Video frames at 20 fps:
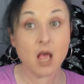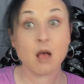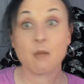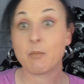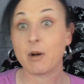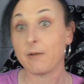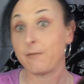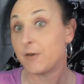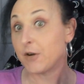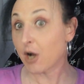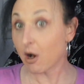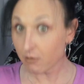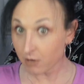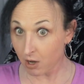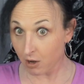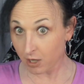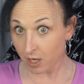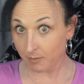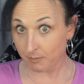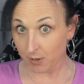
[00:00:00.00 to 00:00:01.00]
but if you don't know
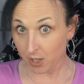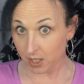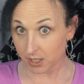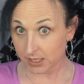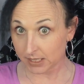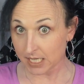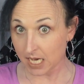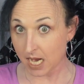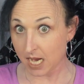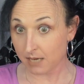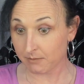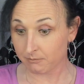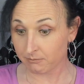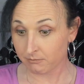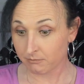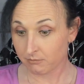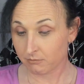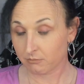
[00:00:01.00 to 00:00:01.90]
your birth time,